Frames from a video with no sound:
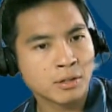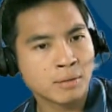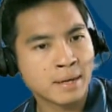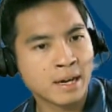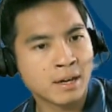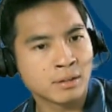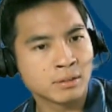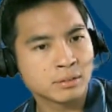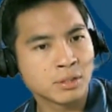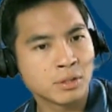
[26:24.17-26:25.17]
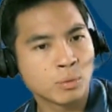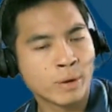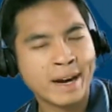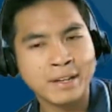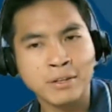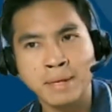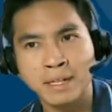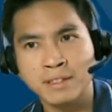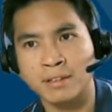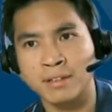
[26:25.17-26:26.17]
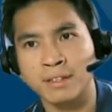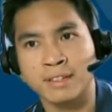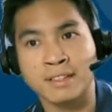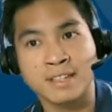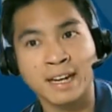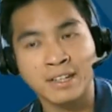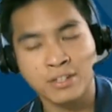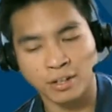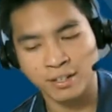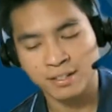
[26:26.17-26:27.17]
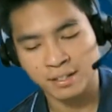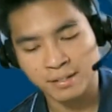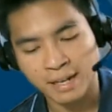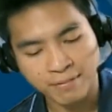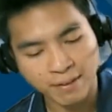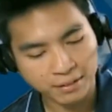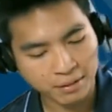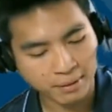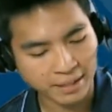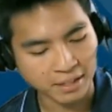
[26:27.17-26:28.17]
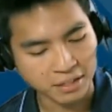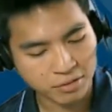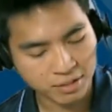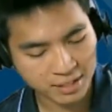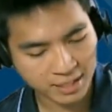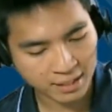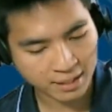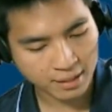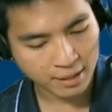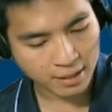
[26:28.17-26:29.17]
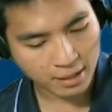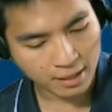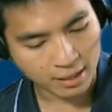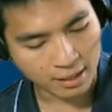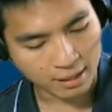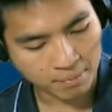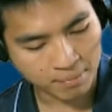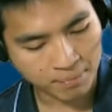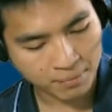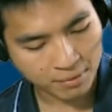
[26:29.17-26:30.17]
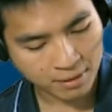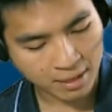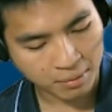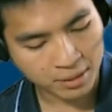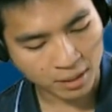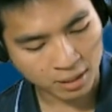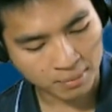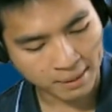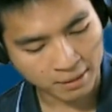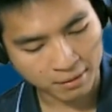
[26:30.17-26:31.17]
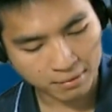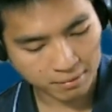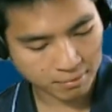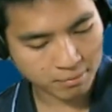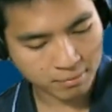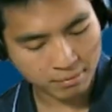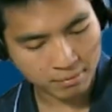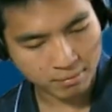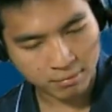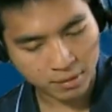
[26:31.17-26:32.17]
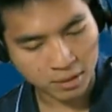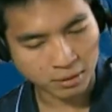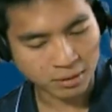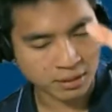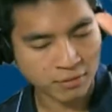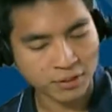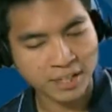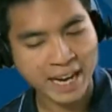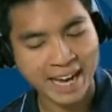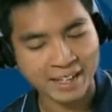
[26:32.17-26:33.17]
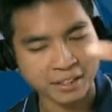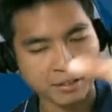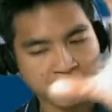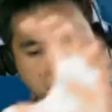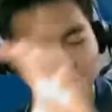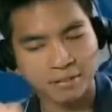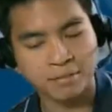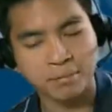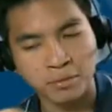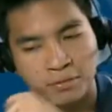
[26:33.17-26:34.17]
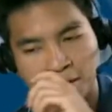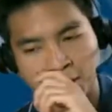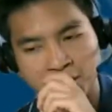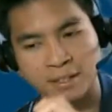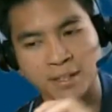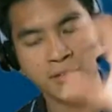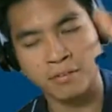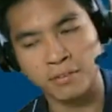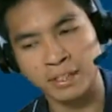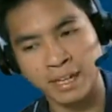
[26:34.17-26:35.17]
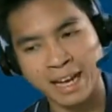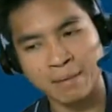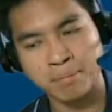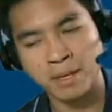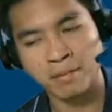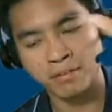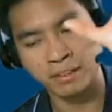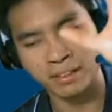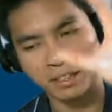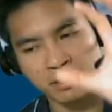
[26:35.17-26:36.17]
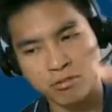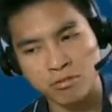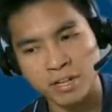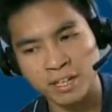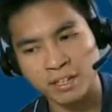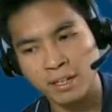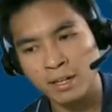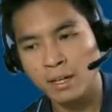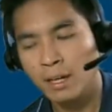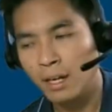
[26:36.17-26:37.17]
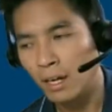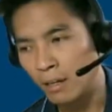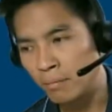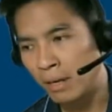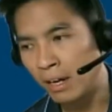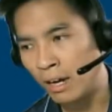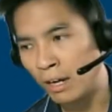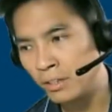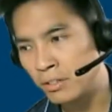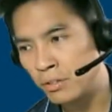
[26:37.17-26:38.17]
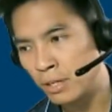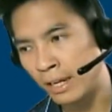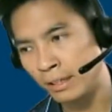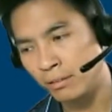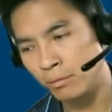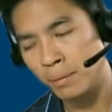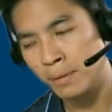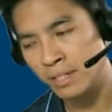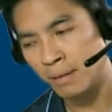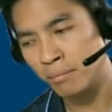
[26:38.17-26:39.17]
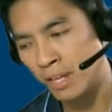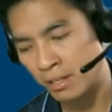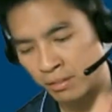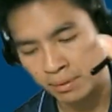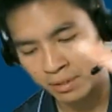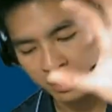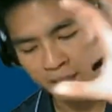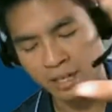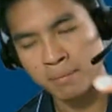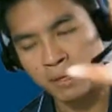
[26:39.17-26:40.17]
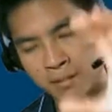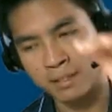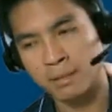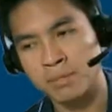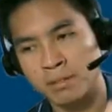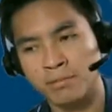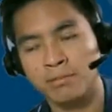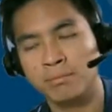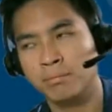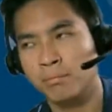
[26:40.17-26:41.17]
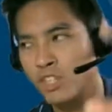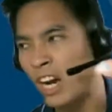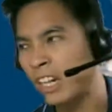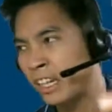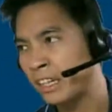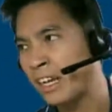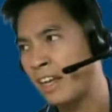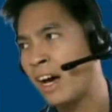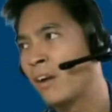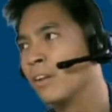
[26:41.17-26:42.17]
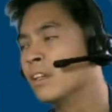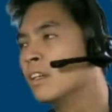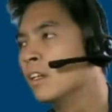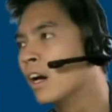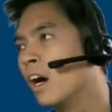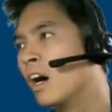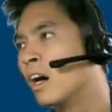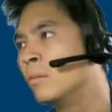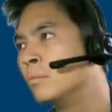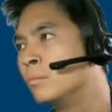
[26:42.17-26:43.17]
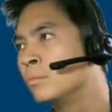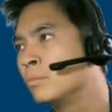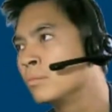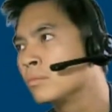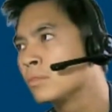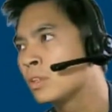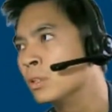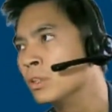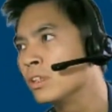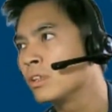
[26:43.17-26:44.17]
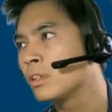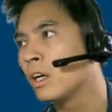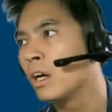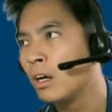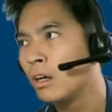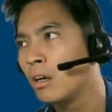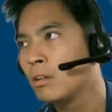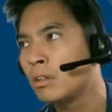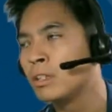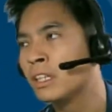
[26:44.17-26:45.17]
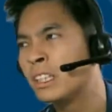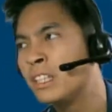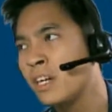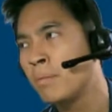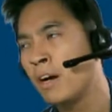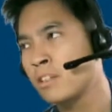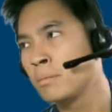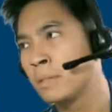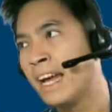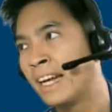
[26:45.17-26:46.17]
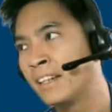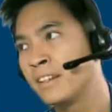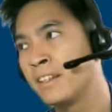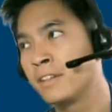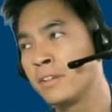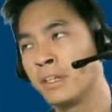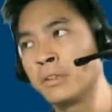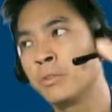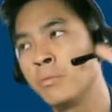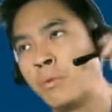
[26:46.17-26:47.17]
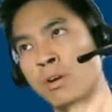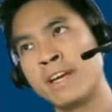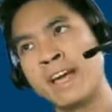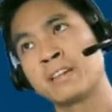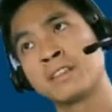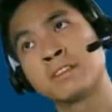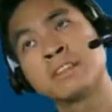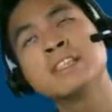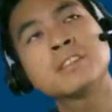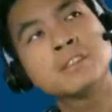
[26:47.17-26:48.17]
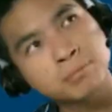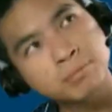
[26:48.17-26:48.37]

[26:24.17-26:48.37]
about, why you made certain design choices. So I found it quite interesting um, that we talk about, the different categories of movies. If you're feeling happy, if you're feeling intrigued. How did you like, what were some things you were thinking about in terms of chunking that out? Um, could Could a teacher possibly edit it to include more categories?